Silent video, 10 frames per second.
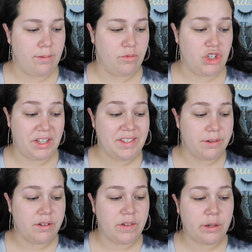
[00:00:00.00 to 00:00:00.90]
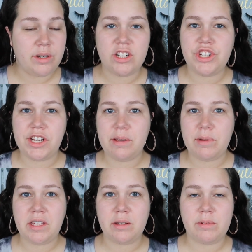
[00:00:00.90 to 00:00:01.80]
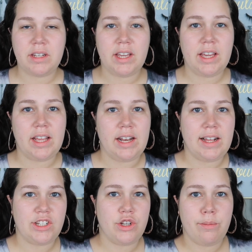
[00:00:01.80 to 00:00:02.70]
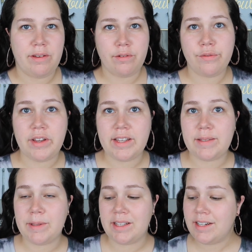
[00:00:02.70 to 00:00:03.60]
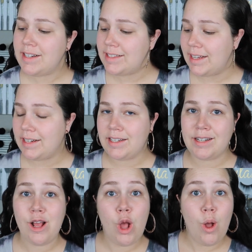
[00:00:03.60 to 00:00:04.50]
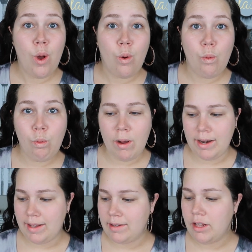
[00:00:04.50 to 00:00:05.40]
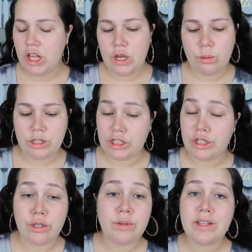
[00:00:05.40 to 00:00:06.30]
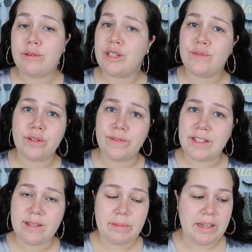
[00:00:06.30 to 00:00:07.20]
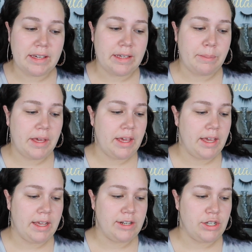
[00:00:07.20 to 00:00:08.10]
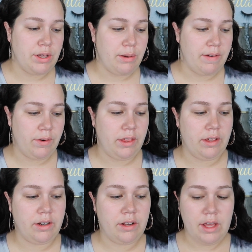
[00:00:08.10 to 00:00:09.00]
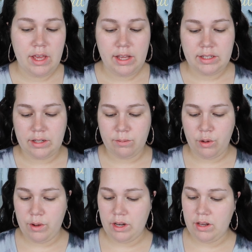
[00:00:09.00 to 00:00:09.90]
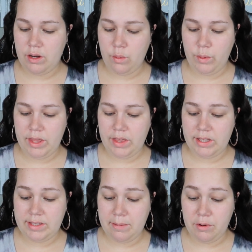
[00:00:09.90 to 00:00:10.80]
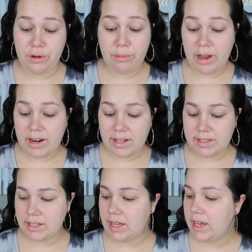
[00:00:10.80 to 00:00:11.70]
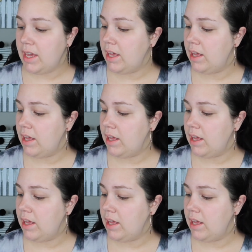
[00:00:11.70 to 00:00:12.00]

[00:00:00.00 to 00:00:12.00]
just the review on Jatie makeup today and not show my full face, but then I decided, why not? We're just gonna go in with a full face of makeup and show you everything. So I'm going in with some new products today,